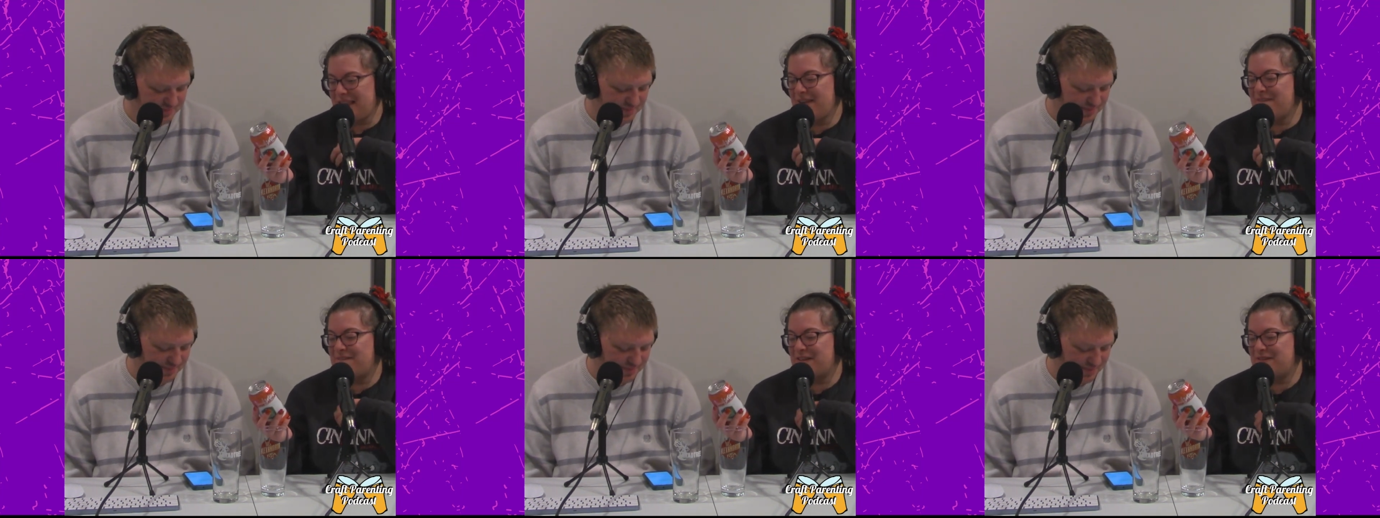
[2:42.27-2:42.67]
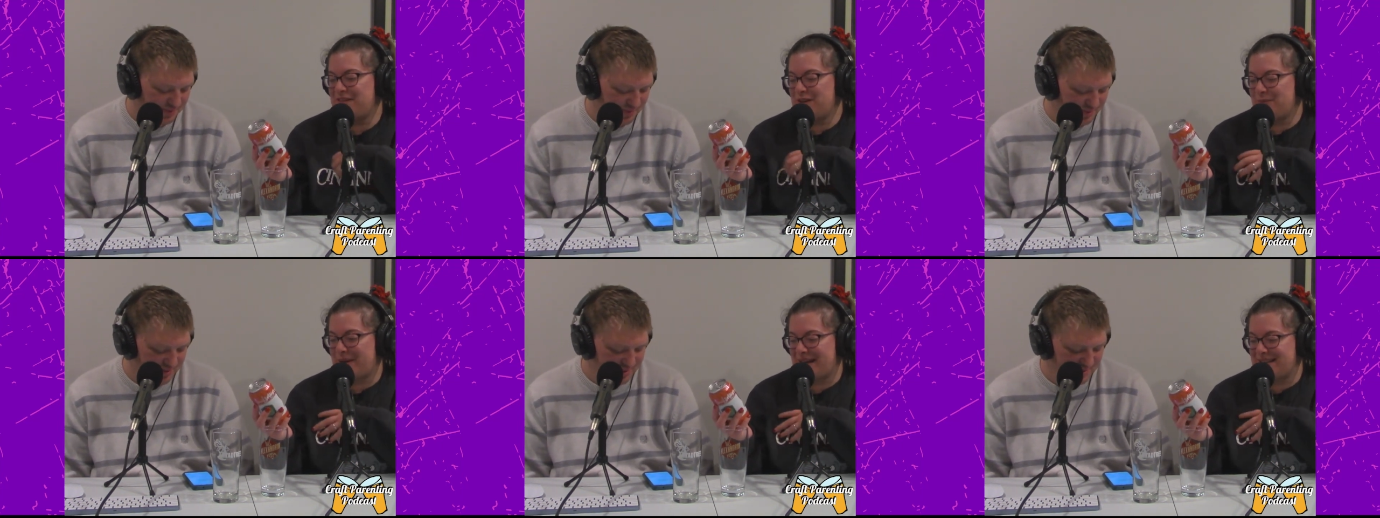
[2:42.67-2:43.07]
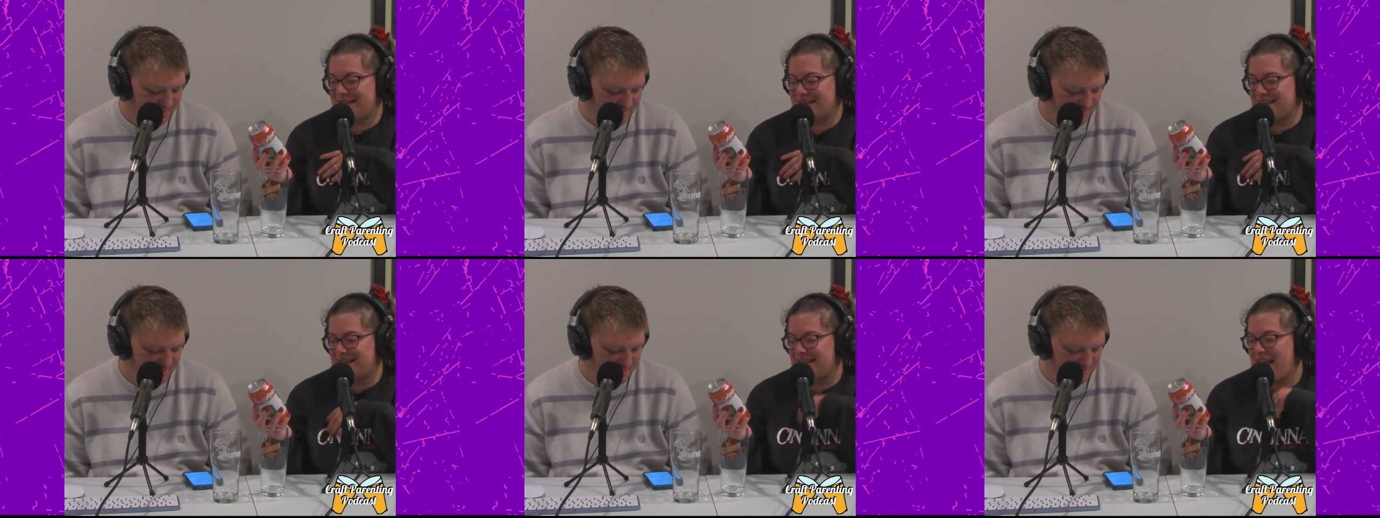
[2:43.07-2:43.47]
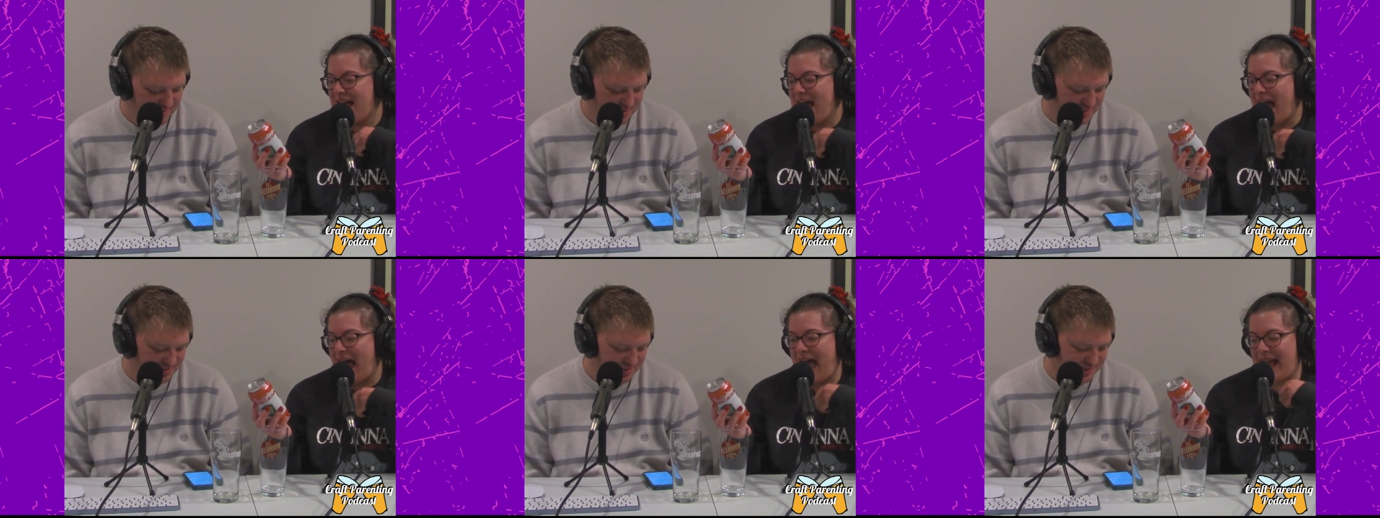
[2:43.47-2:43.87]
Speaker 1: 50 West's
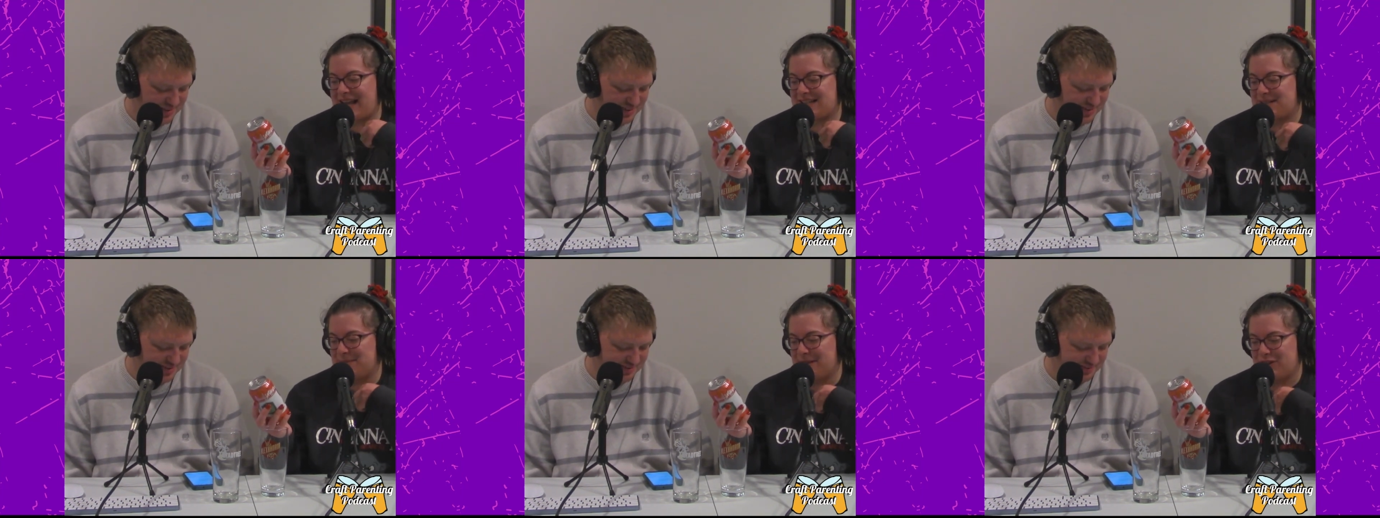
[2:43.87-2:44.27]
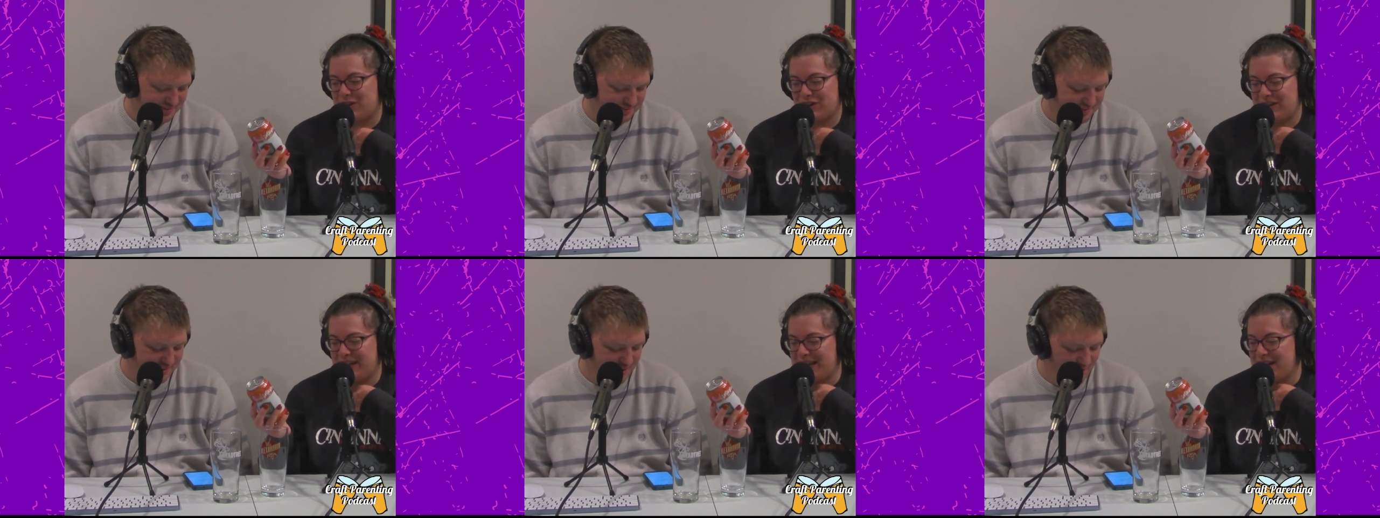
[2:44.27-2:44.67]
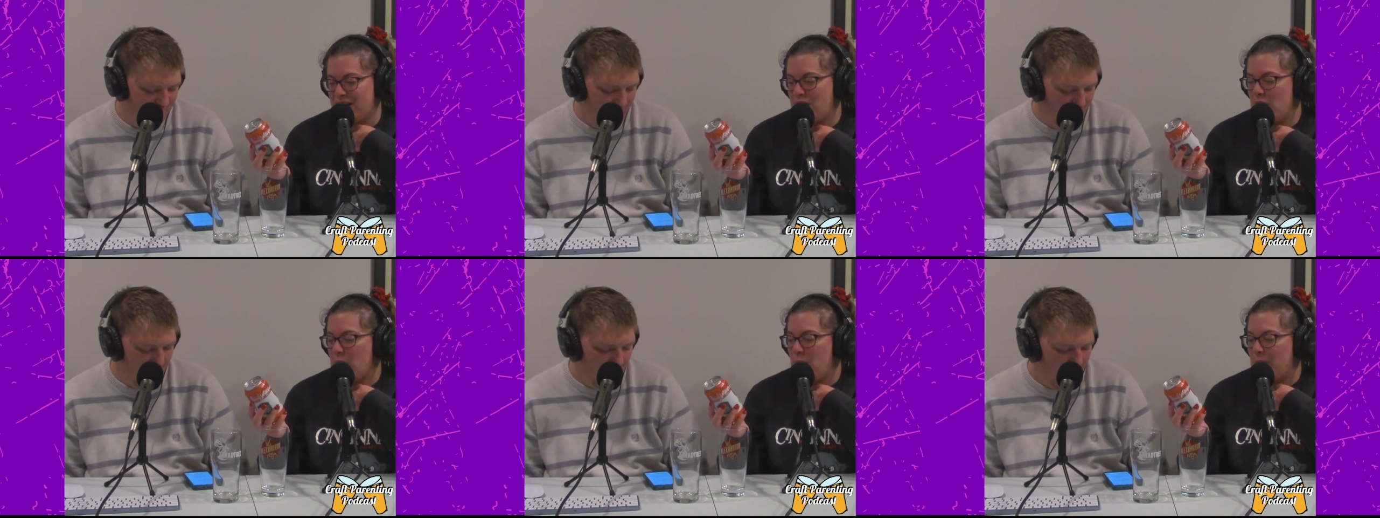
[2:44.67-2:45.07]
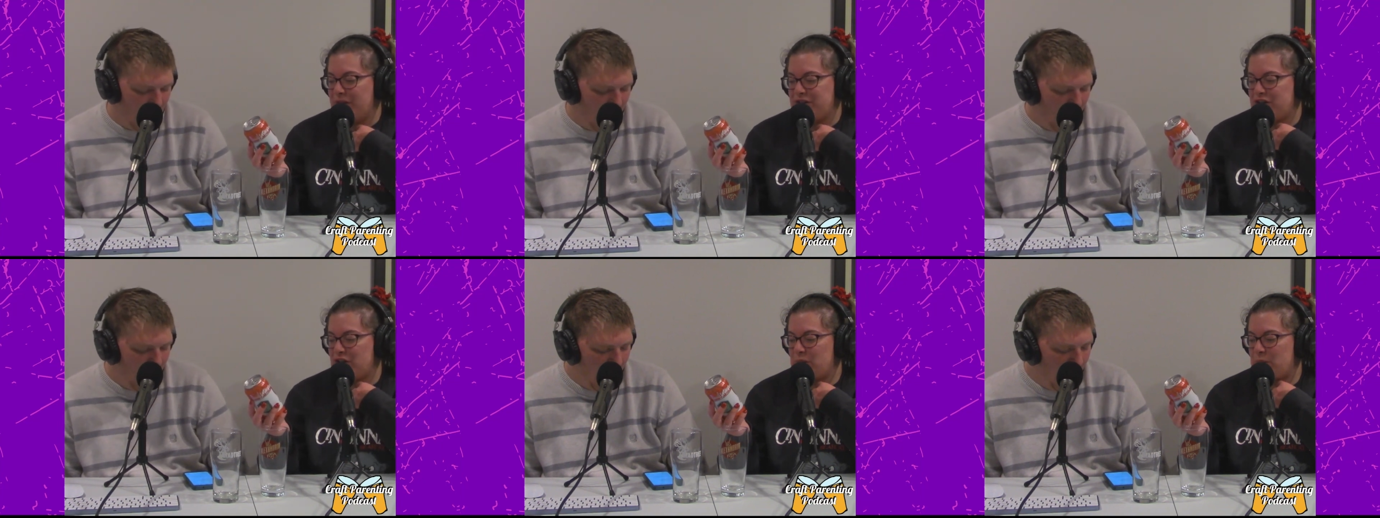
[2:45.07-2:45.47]
Xmas Cookie
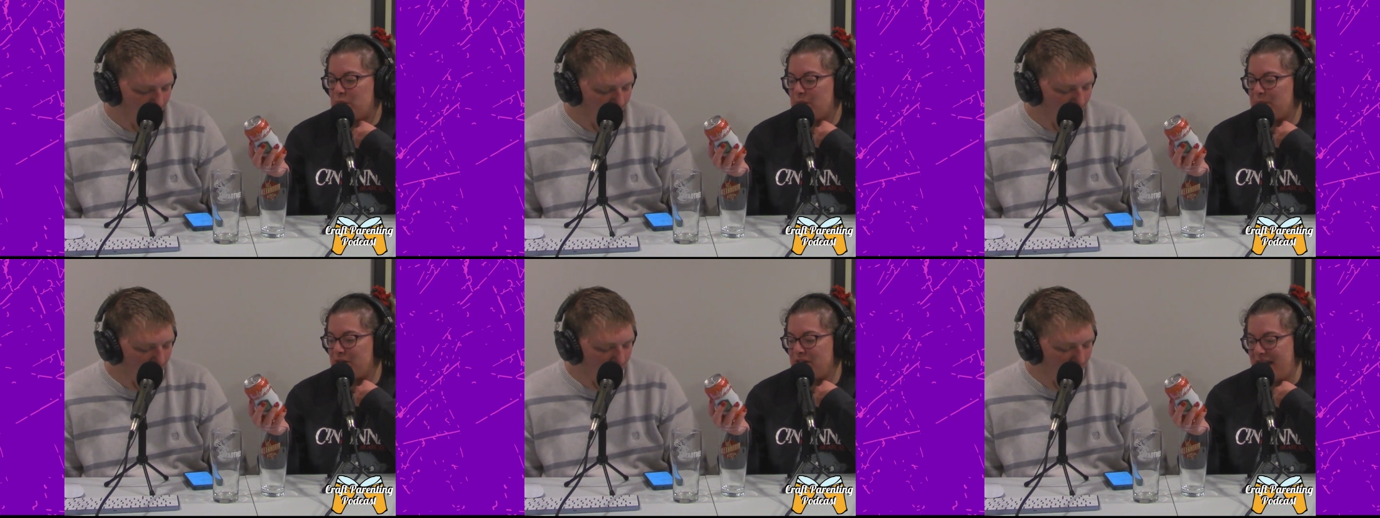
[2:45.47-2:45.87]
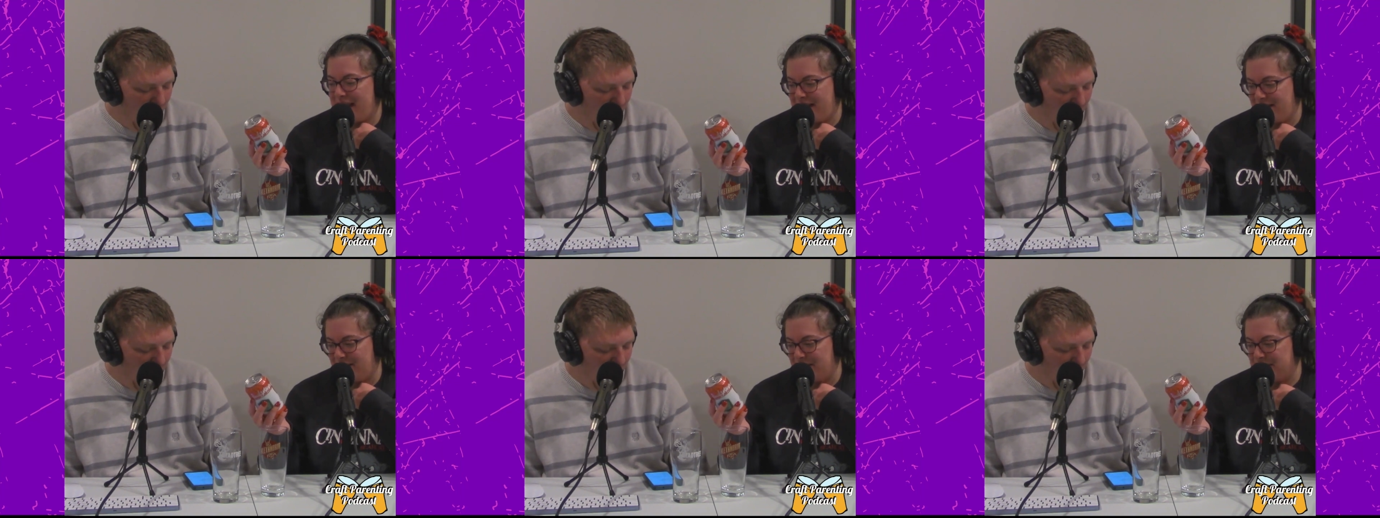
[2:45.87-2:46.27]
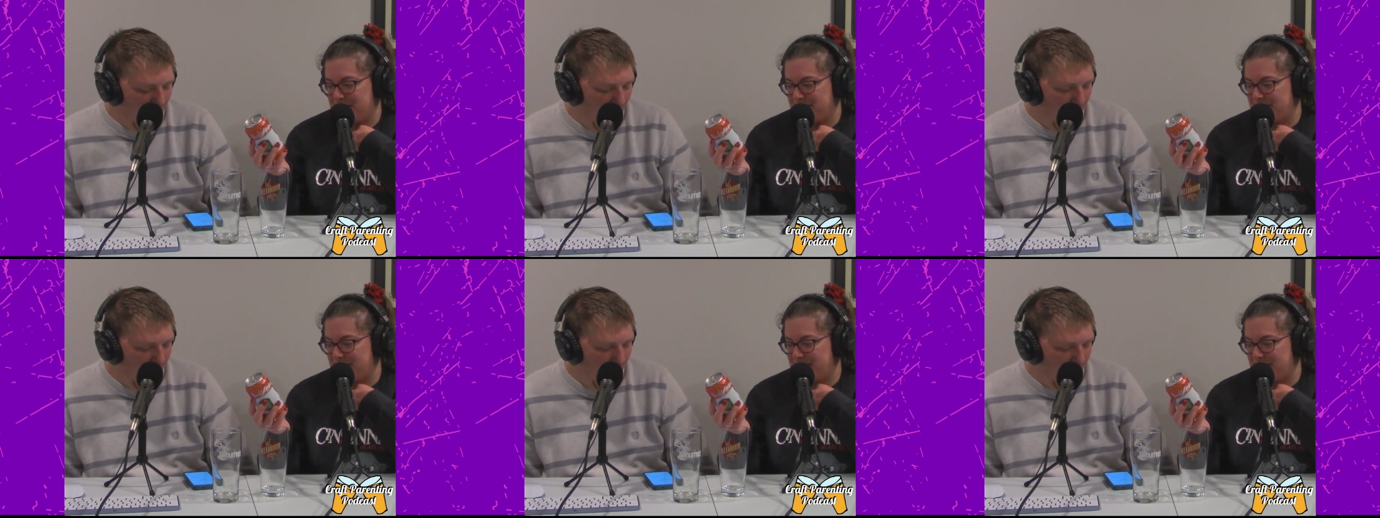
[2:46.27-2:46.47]
Winter Warmer Ale